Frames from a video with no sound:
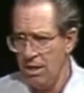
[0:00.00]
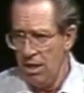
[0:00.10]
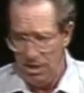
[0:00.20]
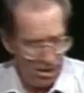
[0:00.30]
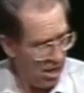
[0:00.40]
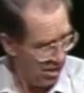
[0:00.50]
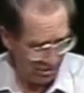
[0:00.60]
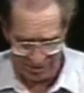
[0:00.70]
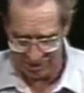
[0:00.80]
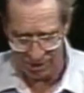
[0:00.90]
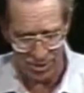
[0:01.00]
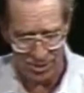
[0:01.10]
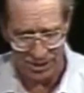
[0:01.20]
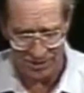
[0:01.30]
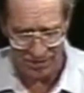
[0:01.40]
excuse me,
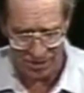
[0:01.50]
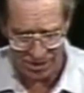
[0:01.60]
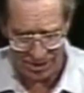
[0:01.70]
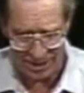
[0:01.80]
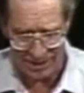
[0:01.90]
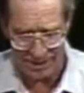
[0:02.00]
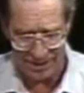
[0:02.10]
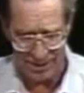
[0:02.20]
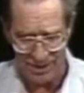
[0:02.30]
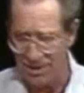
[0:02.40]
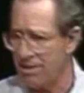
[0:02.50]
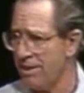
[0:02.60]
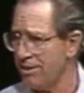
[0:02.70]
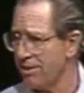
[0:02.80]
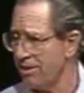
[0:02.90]
in verse 19, and
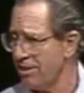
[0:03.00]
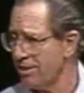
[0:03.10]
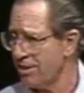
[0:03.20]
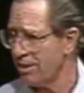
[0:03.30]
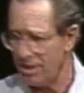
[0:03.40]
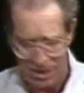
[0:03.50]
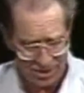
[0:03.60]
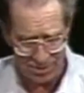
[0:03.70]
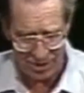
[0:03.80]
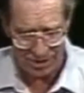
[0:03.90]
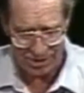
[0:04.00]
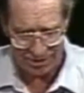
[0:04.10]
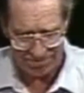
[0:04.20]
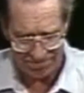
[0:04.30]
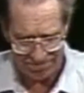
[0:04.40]
this is the condemnation,
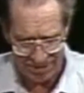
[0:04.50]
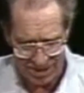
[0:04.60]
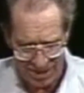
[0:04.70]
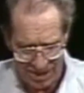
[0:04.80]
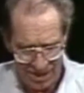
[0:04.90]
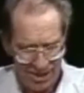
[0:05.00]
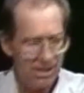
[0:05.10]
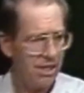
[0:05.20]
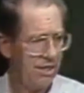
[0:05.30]
that